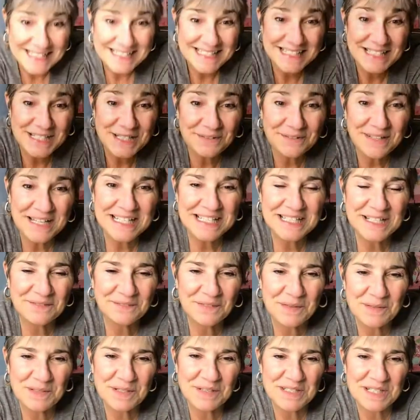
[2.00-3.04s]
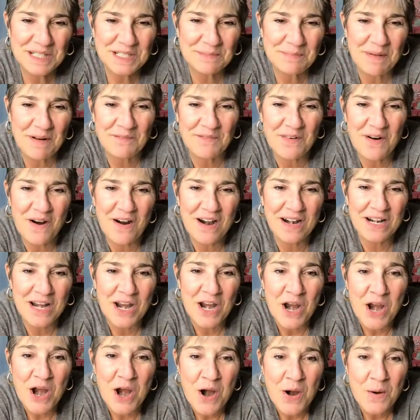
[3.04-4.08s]
is Teresa from Teresa's Spot for Art,
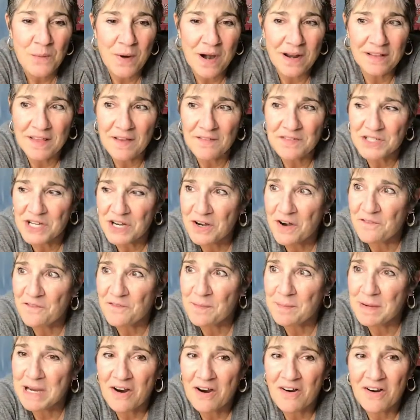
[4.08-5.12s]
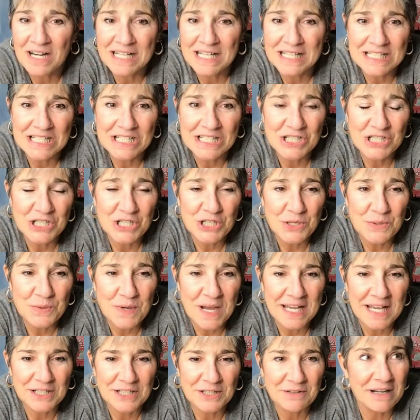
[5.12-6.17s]
where I love showing off from my heart and teaching you
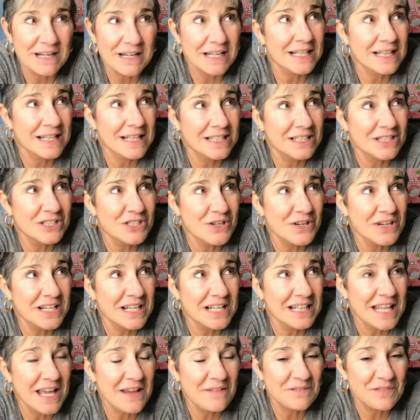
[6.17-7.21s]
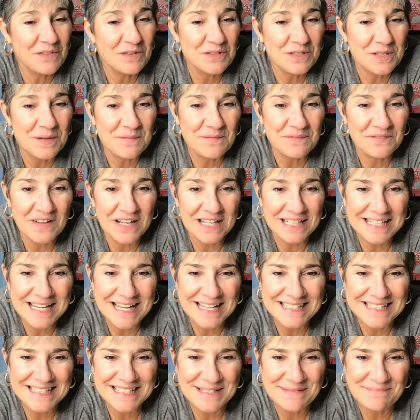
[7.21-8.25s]
how to create a little journey to life through some fun,
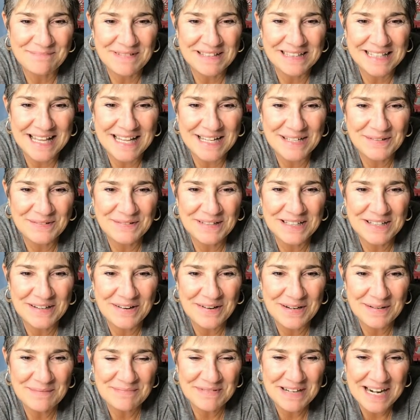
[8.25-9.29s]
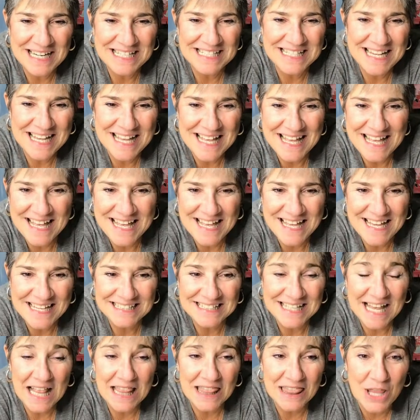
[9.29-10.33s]
simple, and quick art
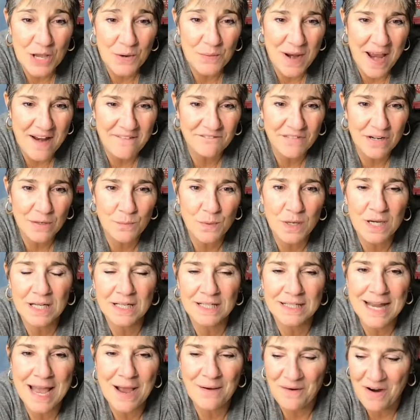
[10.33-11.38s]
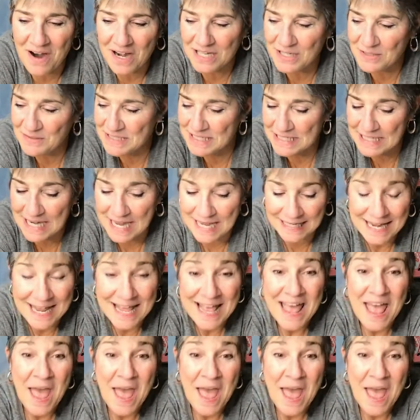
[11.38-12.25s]
projects. Hello, everyone. How are you tonight?